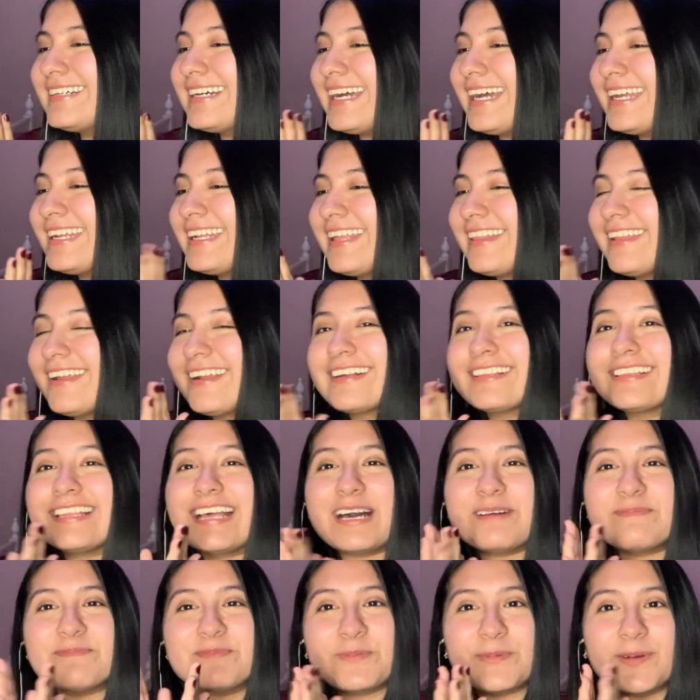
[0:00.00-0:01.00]
Another
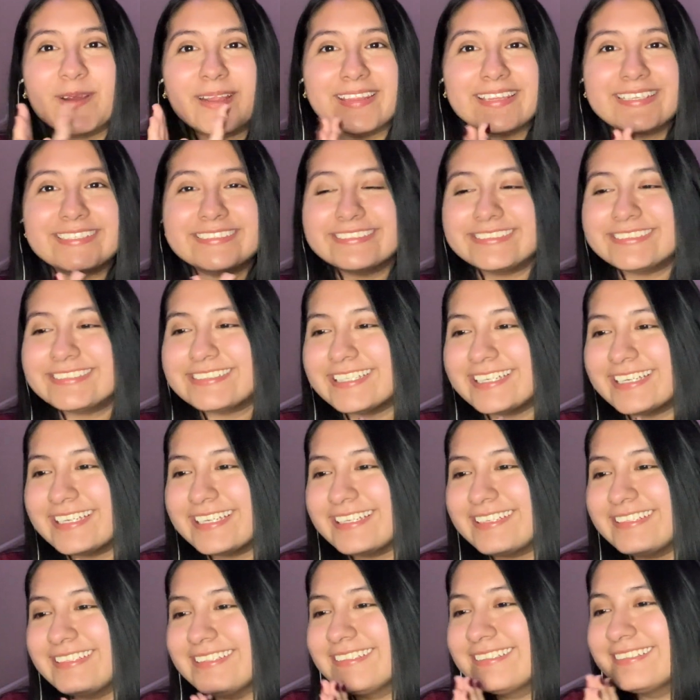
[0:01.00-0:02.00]
clap worthy
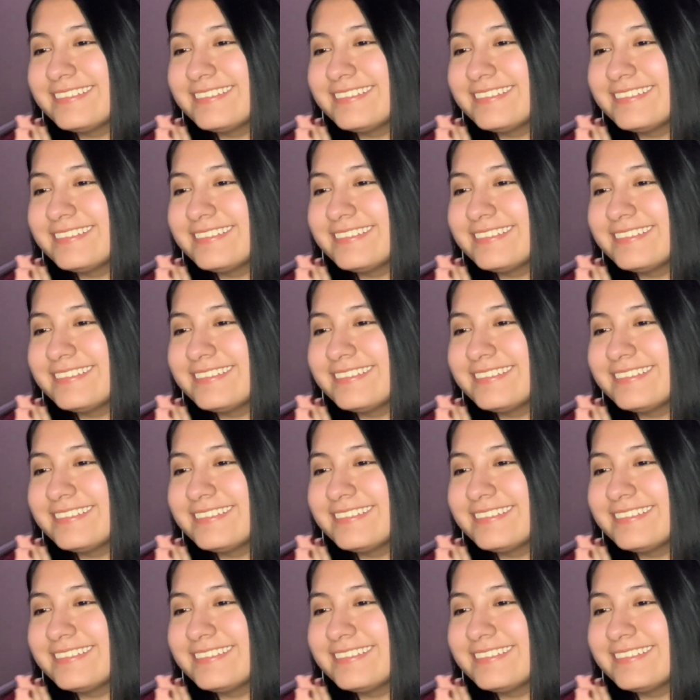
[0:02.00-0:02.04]
scene.